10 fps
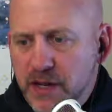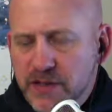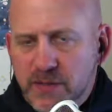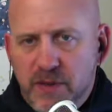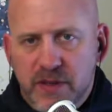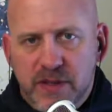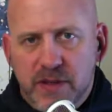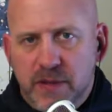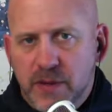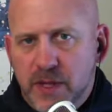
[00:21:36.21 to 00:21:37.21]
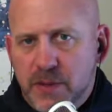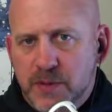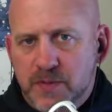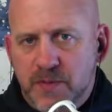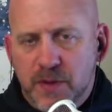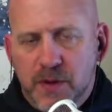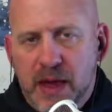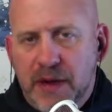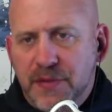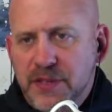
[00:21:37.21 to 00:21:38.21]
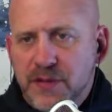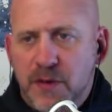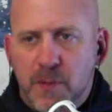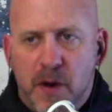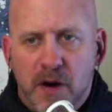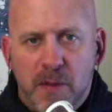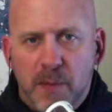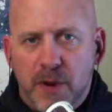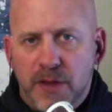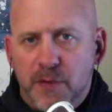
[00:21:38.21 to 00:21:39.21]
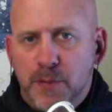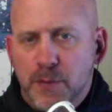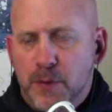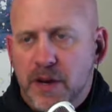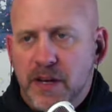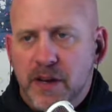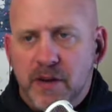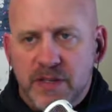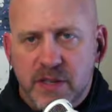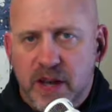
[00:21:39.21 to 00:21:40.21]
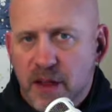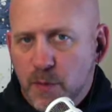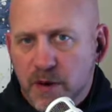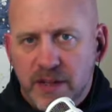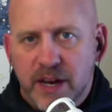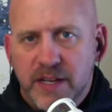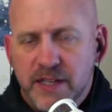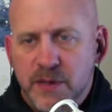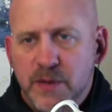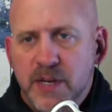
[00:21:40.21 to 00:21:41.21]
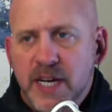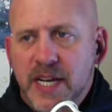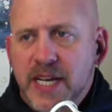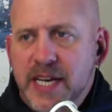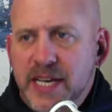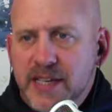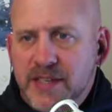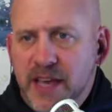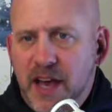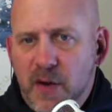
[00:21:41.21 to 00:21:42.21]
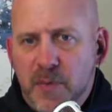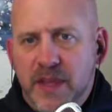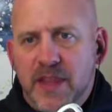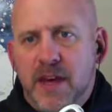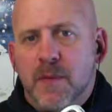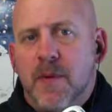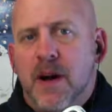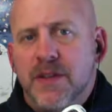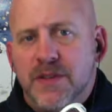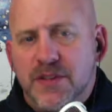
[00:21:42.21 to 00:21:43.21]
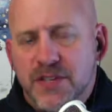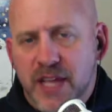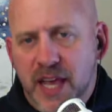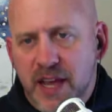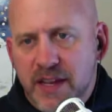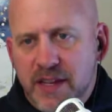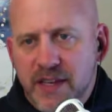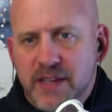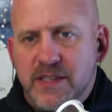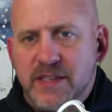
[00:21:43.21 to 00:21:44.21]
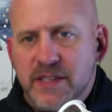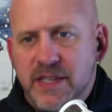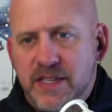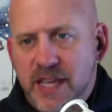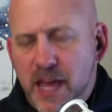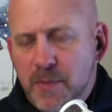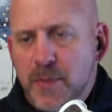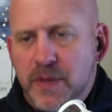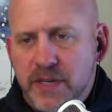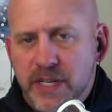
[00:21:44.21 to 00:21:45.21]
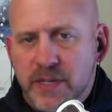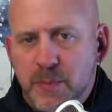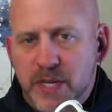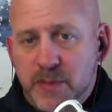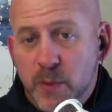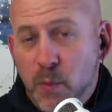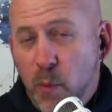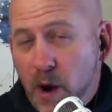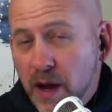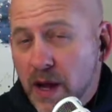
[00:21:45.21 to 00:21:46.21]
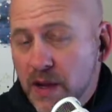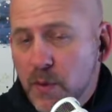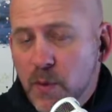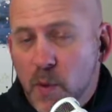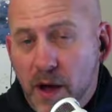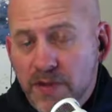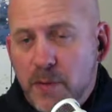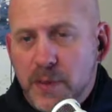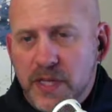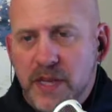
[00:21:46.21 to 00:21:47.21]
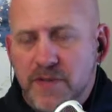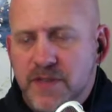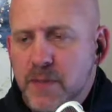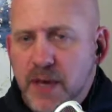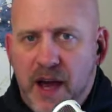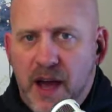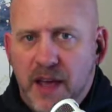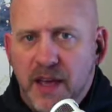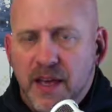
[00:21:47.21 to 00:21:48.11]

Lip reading: It's for the athletes that are part of my breakthrough blueprint. It's a lot of the work that I do is helping them understand these capabilities because we want their belief to be high.